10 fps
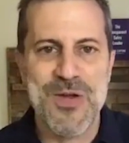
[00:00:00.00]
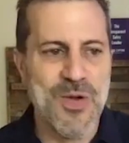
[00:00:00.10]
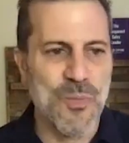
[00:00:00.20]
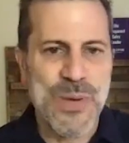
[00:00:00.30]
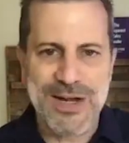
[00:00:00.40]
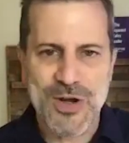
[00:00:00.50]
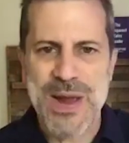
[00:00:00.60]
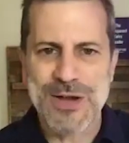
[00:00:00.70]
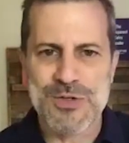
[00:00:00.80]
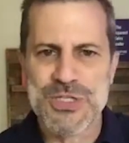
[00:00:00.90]
we had
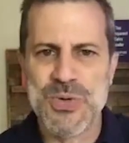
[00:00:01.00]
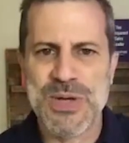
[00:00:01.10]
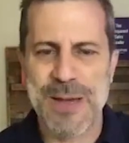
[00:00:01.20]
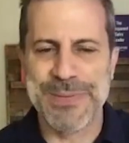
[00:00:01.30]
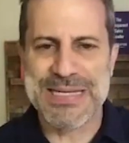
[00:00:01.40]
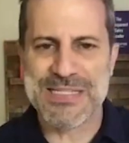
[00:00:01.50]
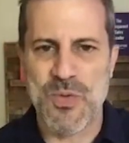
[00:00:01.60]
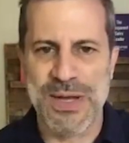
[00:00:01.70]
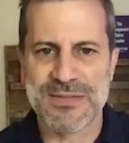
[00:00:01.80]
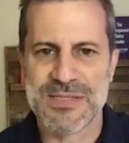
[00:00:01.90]
acquired two companies at
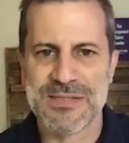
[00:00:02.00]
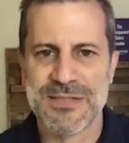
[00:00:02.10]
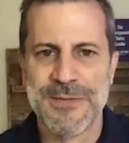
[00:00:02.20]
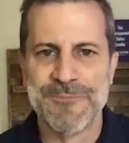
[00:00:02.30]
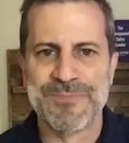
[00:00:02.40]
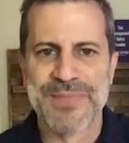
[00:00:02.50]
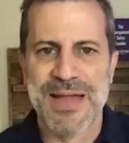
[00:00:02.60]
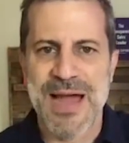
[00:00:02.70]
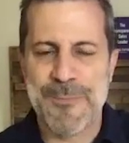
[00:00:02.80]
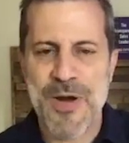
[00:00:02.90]
once,
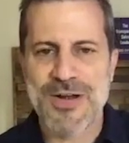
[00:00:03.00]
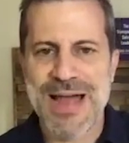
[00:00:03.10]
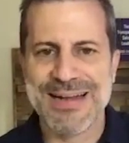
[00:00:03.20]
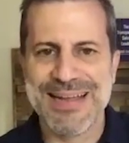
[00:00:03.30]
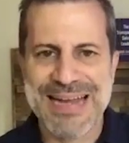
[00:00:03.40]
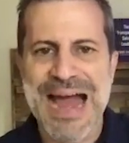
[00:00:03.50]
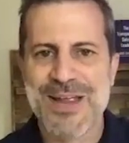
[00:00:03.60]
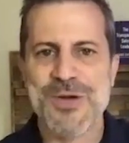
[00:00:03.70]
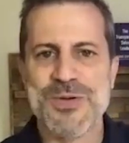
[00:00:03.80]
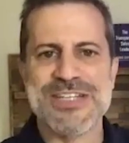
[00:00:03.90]
uh, Pardot and
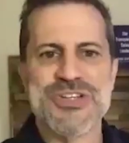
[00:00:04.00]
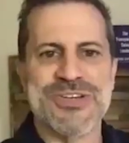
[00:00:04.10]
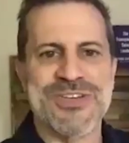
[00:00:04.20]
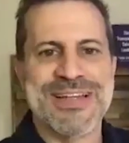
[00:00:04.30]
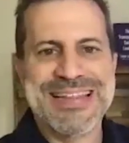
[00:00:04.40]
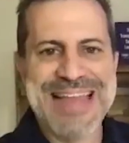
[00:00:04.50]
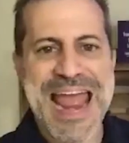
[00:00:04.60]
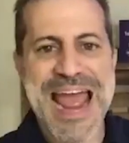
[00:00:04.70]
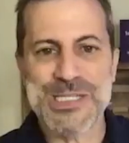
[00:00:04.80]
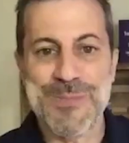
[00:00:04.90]
iGo Digital.
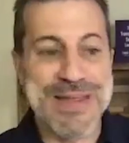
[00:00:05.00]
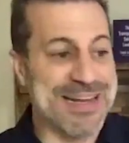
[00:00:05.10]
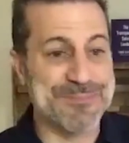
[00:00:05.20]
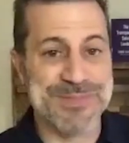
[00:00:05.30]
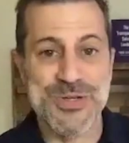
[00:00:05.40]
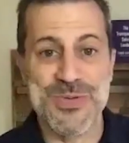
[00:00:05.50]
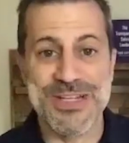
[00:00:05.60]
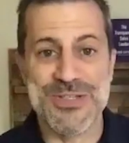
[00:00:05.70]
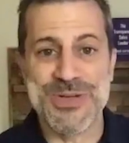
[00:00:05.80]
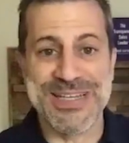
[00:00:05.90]
They asked me to do the
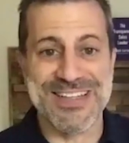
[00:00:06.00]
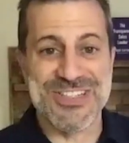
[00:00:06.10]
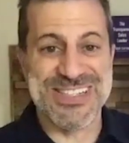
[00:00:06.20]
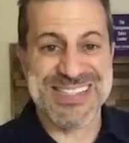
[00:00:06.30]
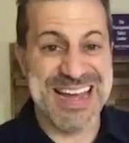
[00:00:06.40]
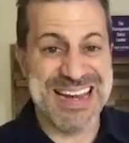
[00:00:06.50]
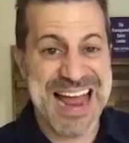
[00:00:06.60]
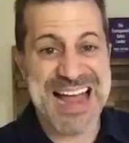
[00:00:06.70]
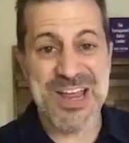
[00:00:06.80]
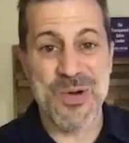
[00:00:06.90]
due diligence on
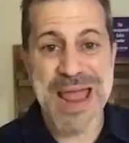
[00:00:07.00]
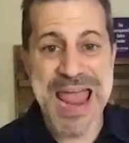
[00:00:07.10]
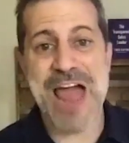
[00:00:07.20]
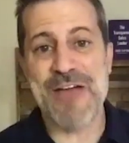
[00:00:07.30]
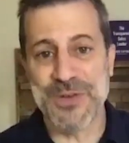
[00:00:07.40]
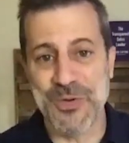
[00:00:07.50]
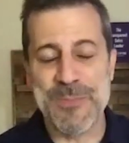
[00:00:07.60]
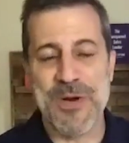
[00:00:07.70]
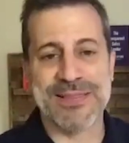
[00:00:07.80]
iGo after we bought